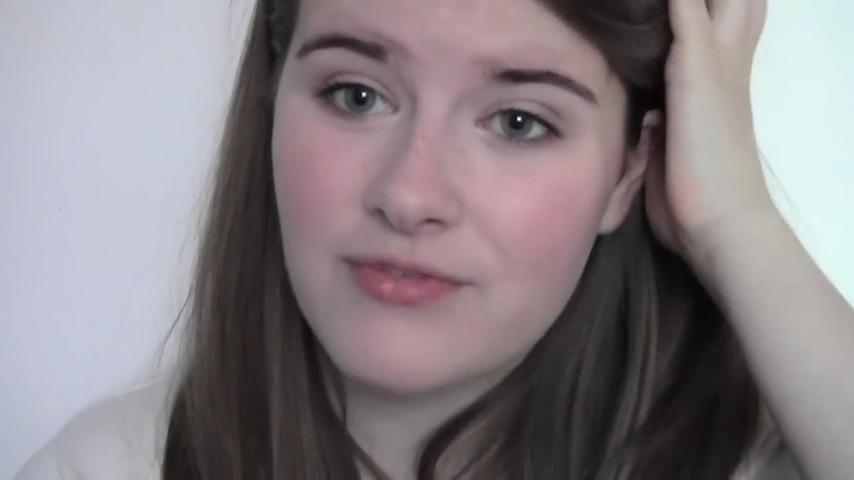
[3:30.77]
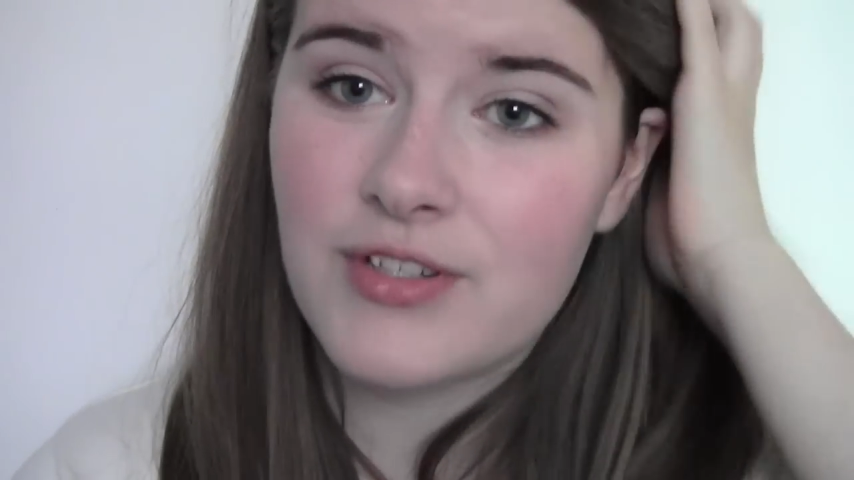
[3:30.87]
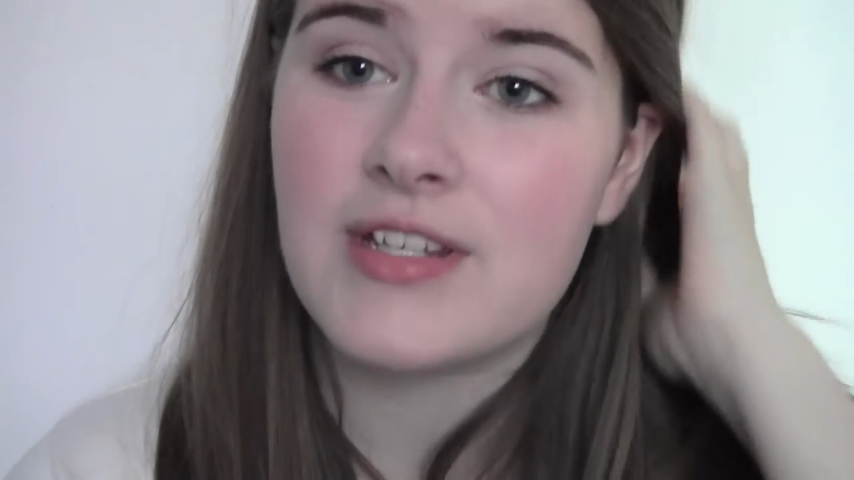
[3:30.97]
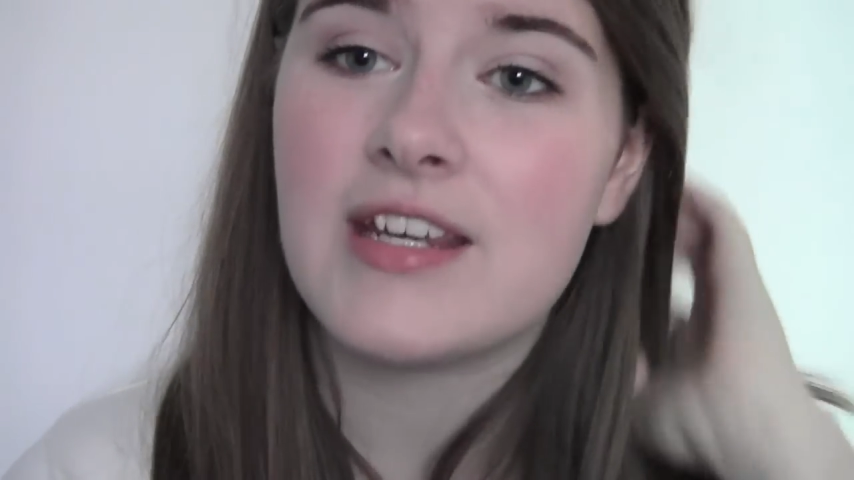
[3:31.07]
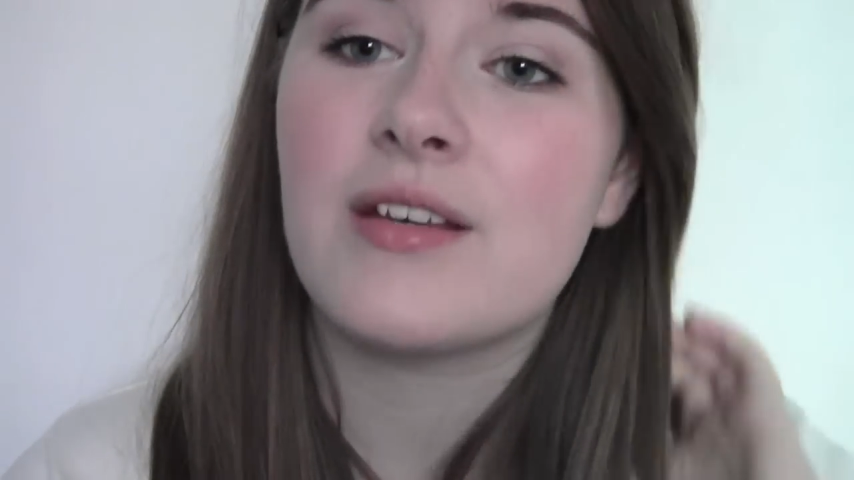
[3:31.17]

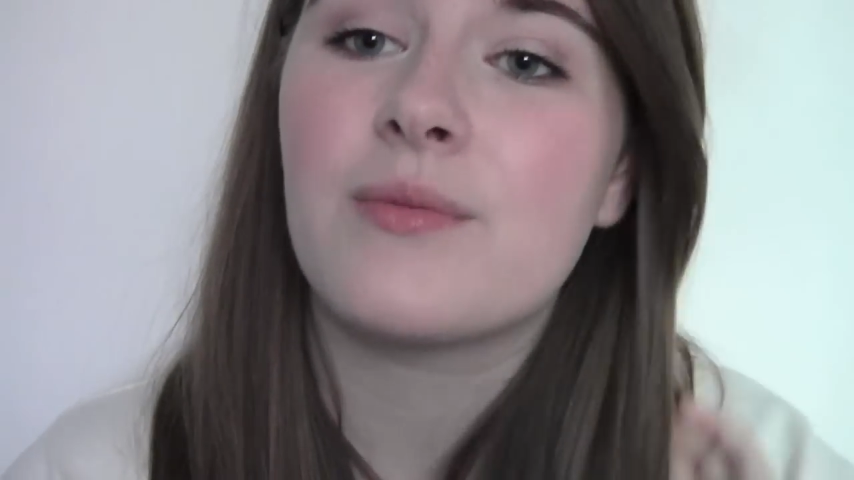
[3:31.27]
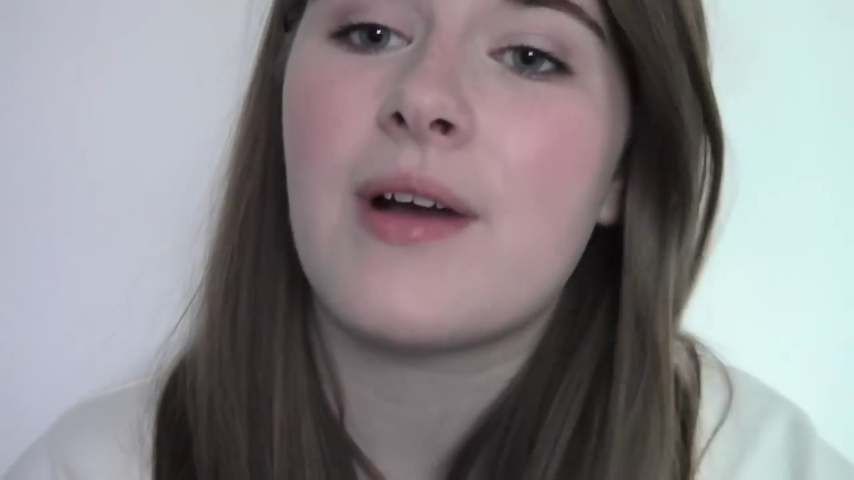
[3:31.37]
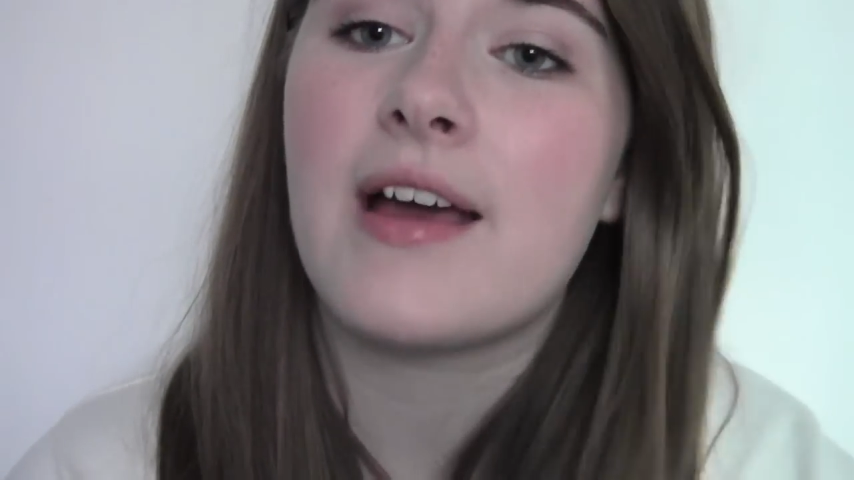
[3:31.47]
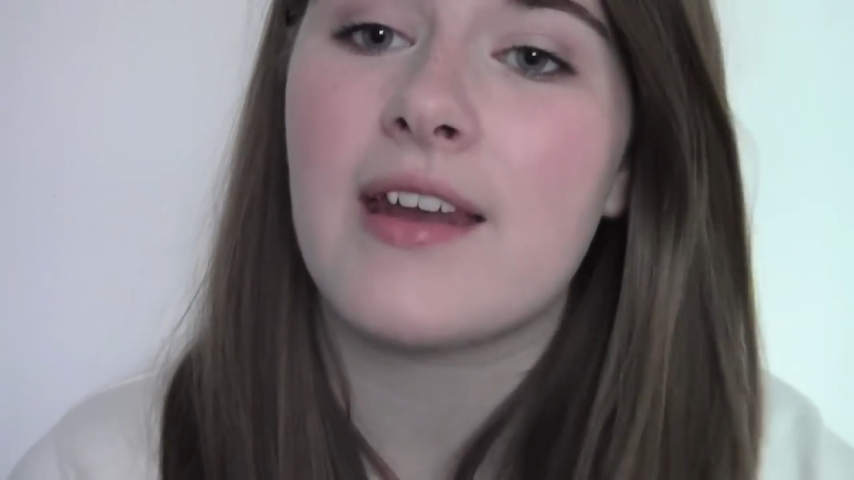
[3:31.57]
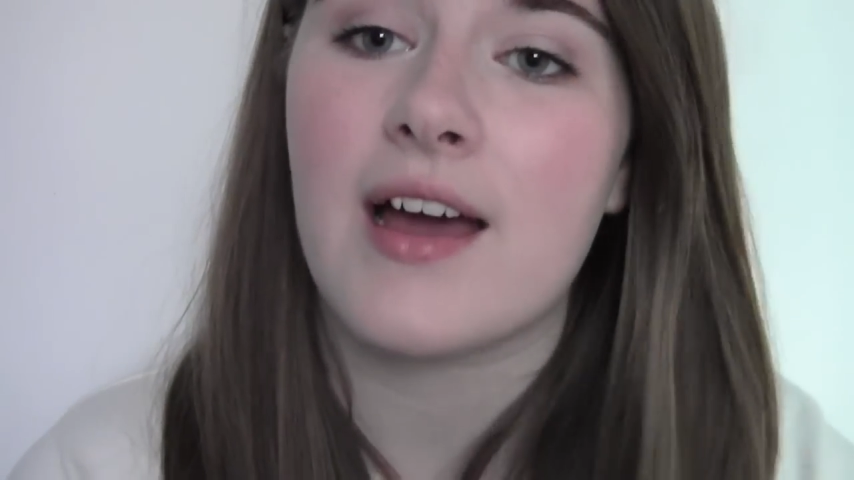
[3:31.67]
routine
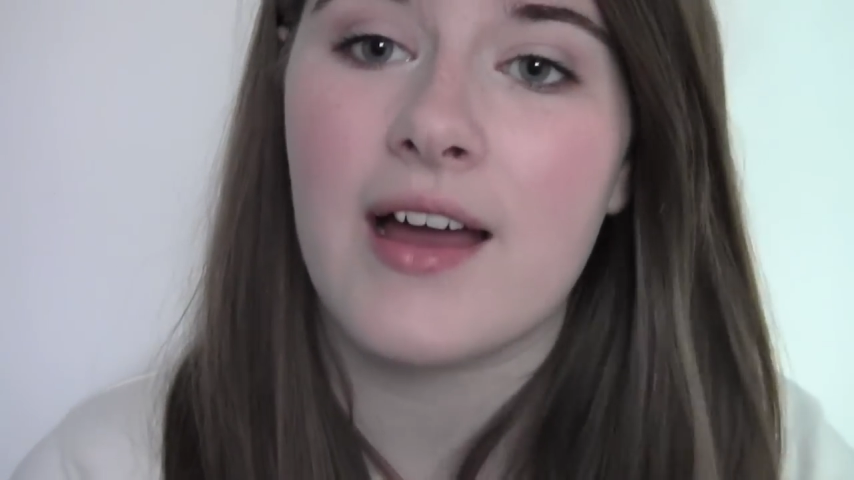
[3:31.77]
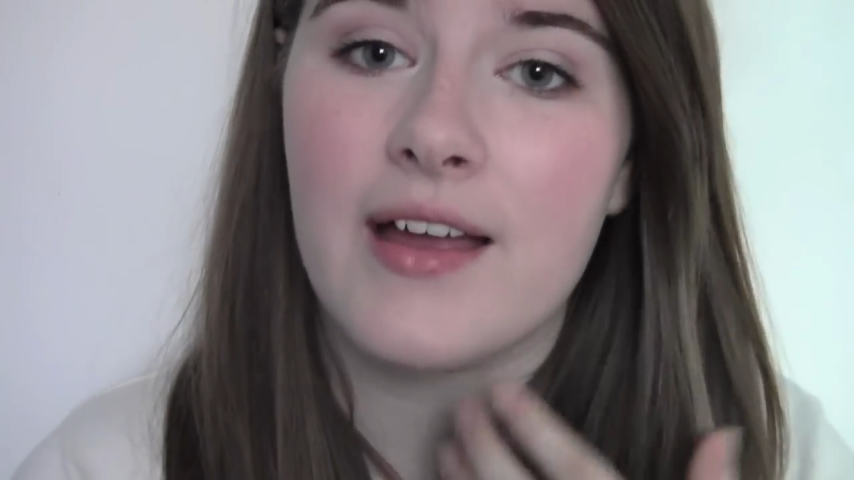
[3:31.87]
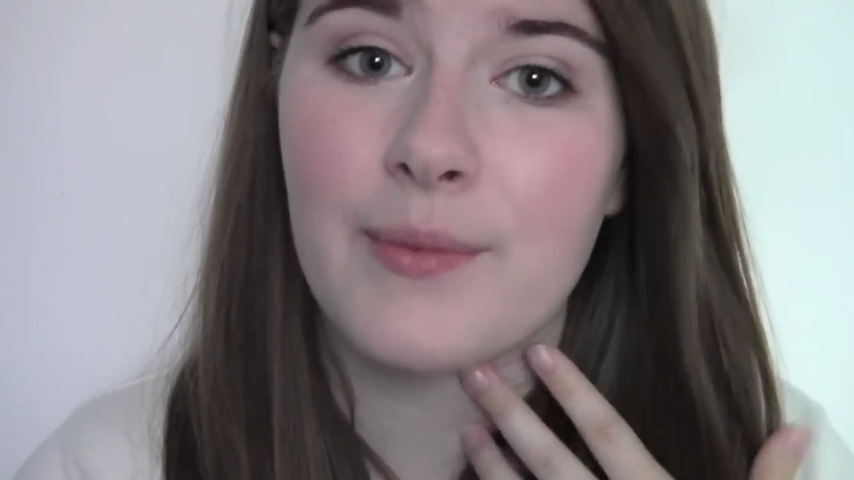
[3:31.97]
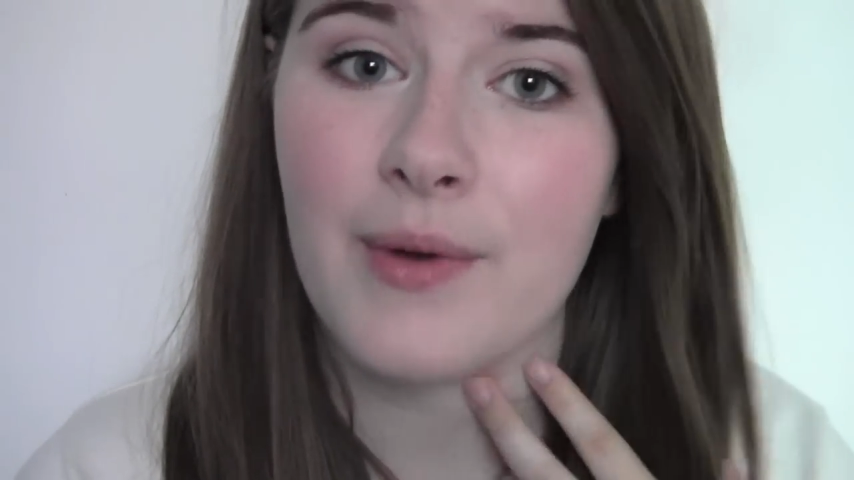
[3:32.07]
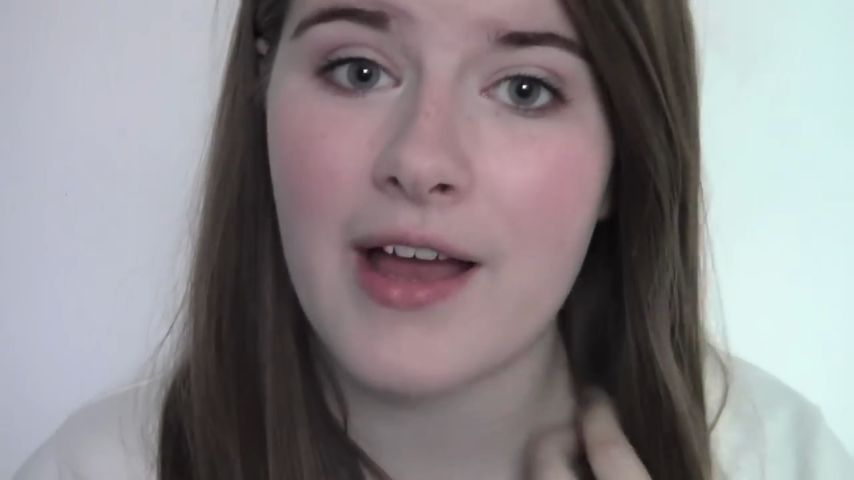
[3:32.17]
when
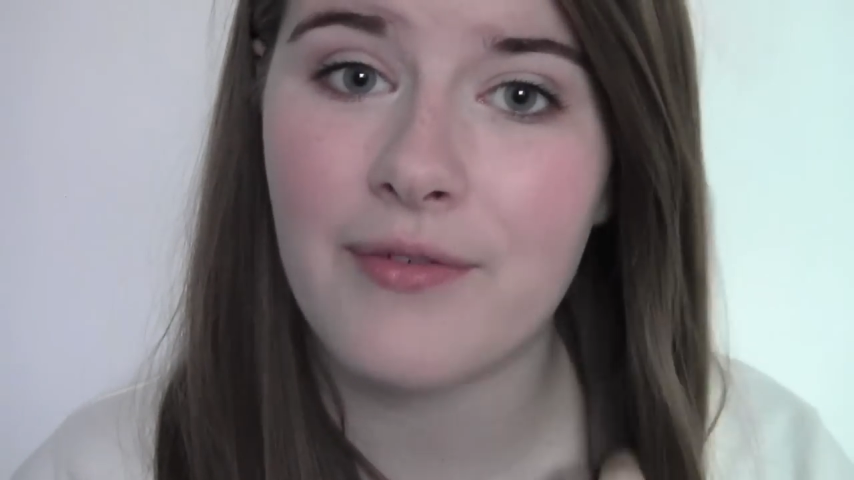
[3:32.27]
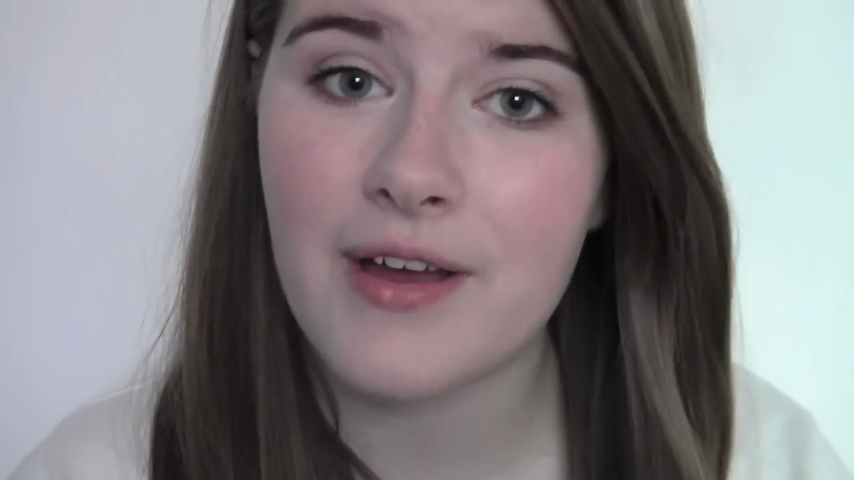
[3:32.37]
I wear